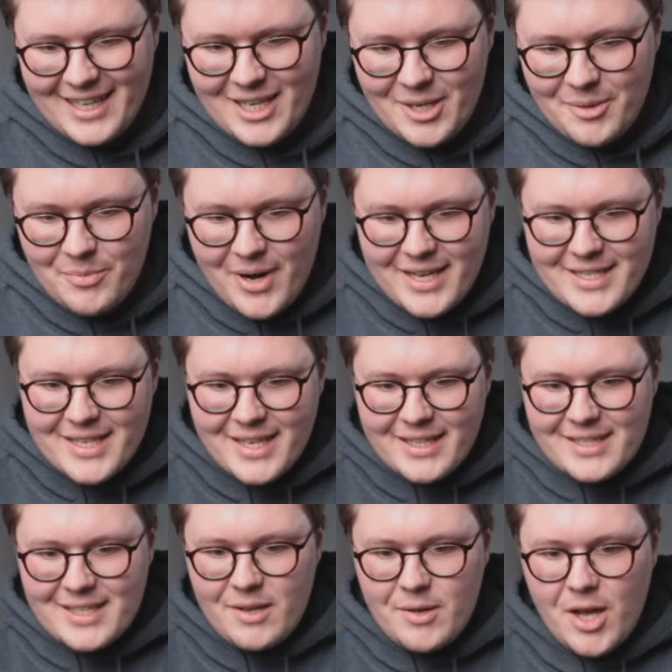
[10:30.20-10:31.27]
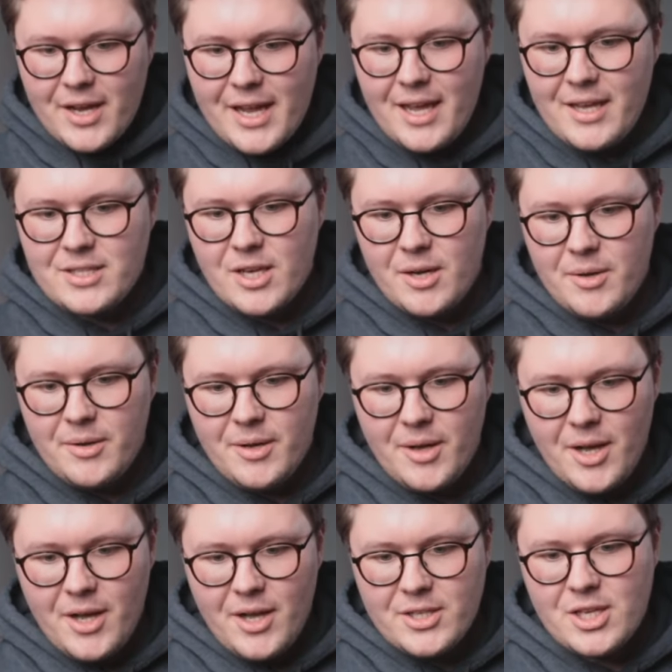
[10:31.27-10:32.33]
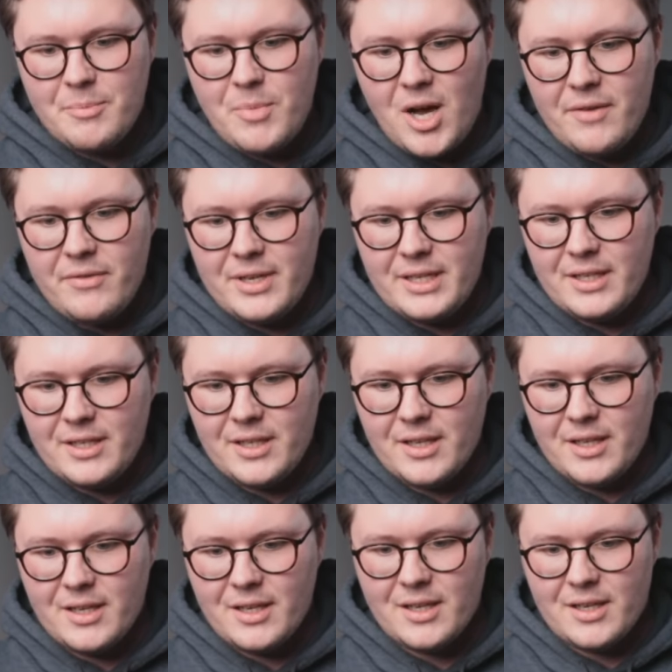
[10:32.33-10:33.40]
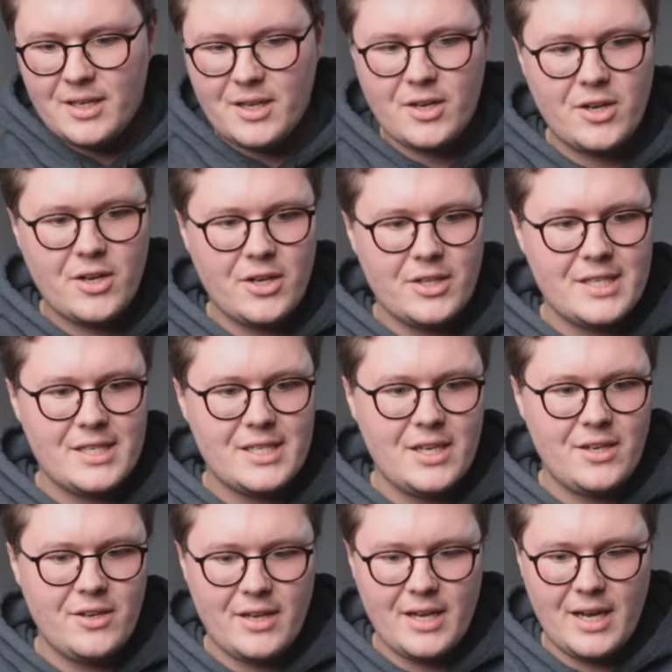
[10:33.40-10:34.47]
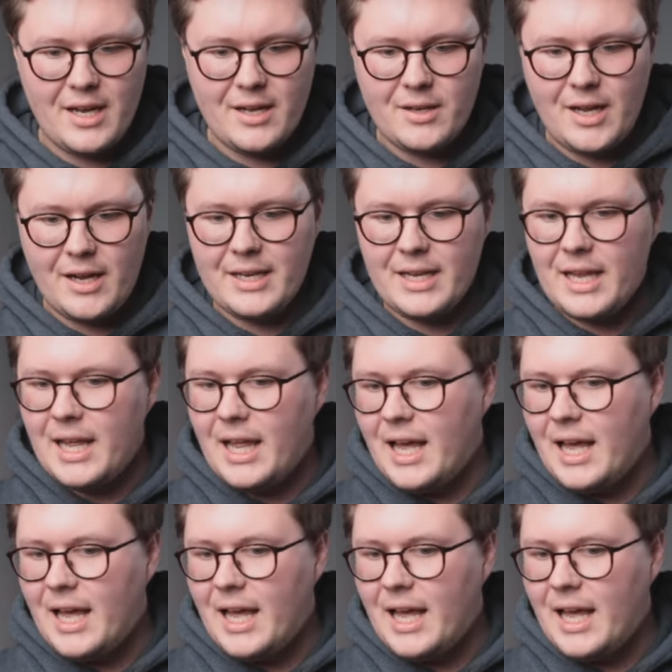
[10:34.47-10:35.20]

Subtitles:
Present. Okay, so Marvin, good to see you here.